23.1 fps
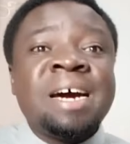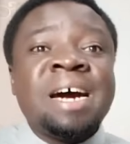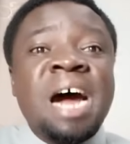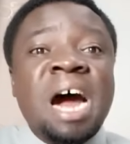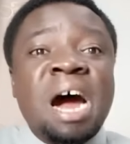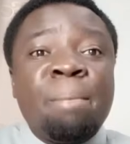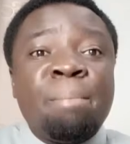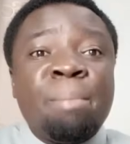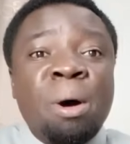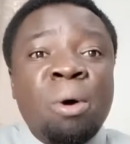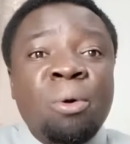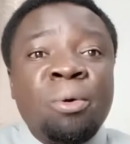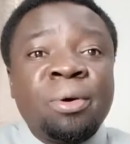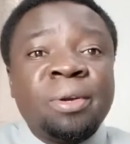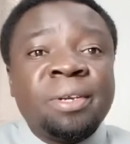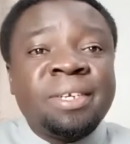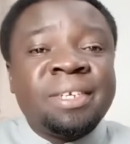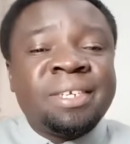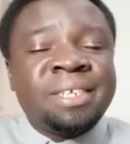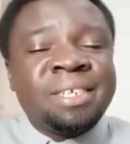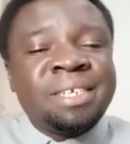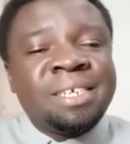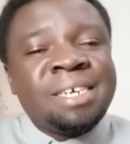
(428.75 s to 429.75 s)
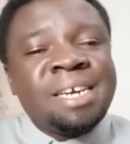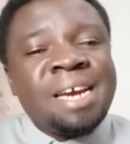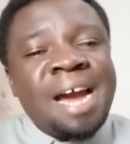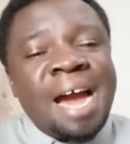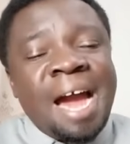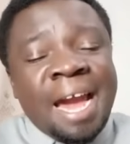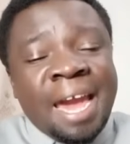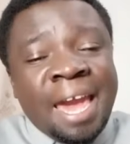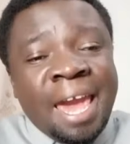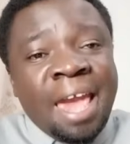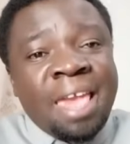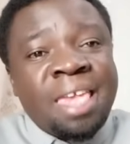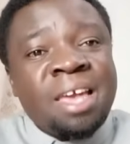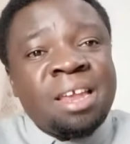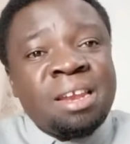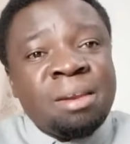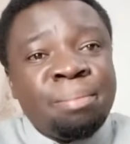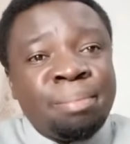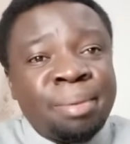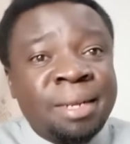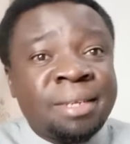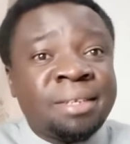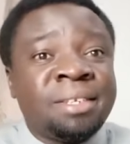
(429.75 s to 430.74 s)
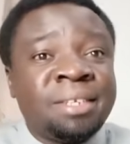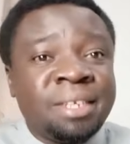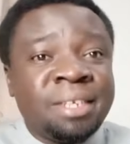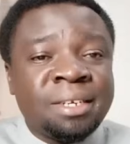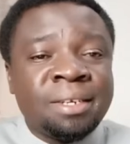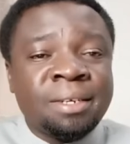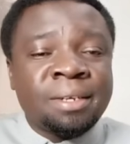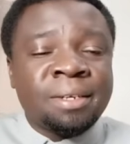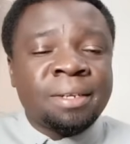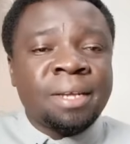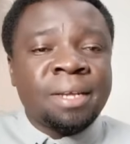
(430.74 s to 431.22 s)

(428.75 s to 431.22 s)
about a Kenyan president.